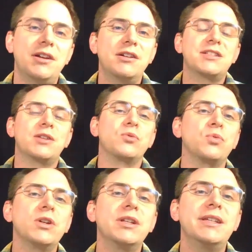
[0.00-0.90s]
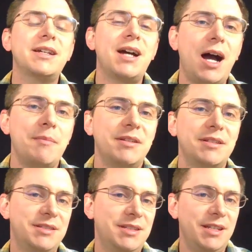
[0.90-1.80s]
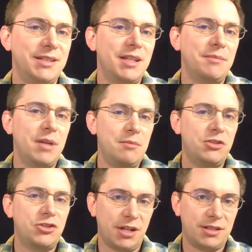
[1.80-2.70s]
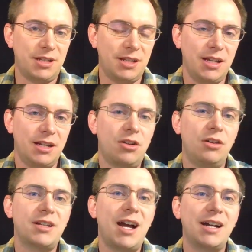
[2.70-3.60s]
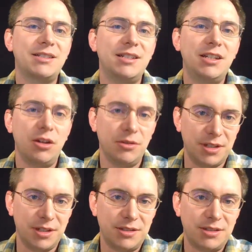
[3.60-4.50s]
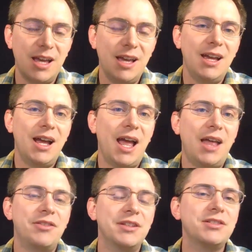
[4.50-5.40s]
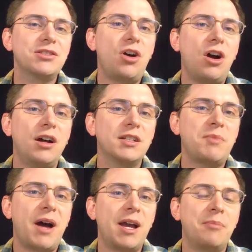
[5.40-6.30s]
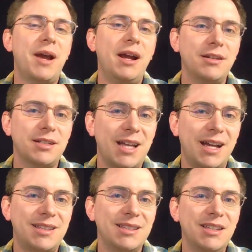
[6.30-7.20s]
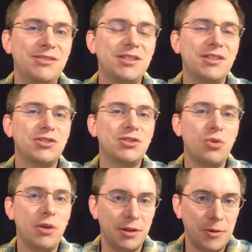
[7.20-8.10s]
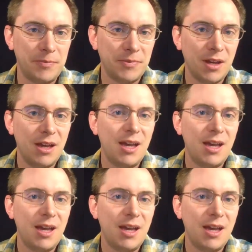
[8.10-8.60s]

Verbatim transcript: There is a really common disease that baby chicks can get called coccidiosis. And this is caused by a parasite that lives in the soil.